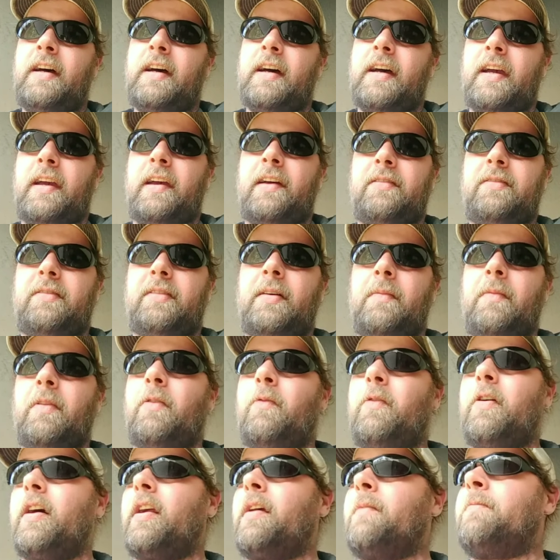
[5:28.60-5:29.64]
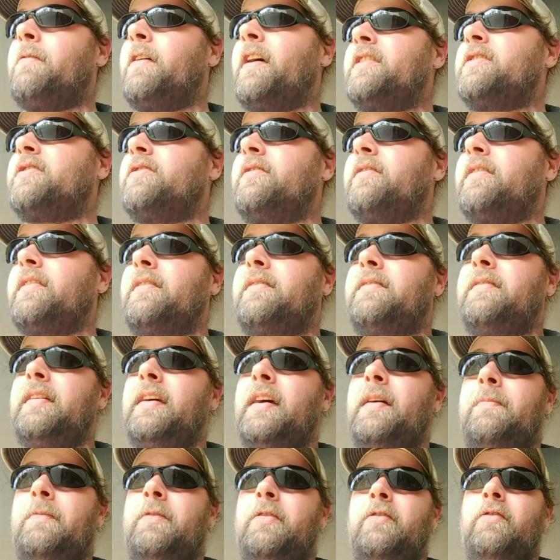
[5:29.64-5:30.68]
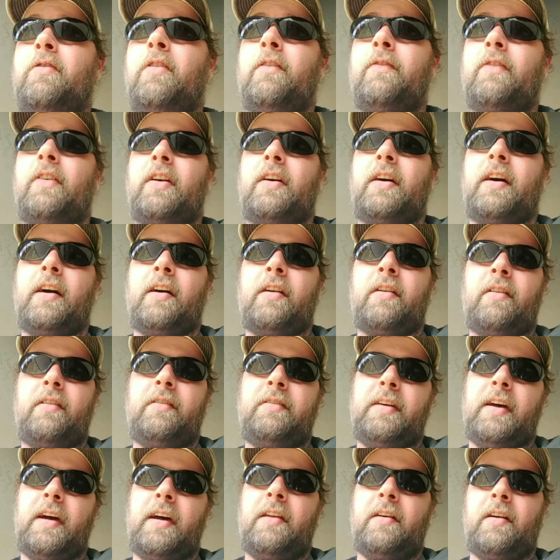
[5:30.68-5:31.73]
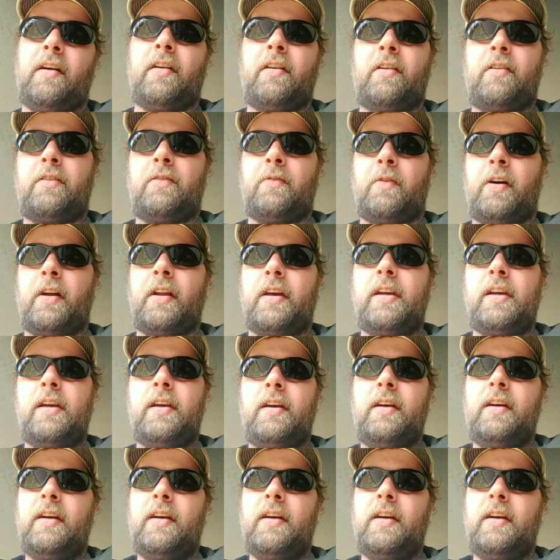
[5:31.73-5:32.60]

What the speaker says: I guess some of the water pressures can see up to over 110, 120.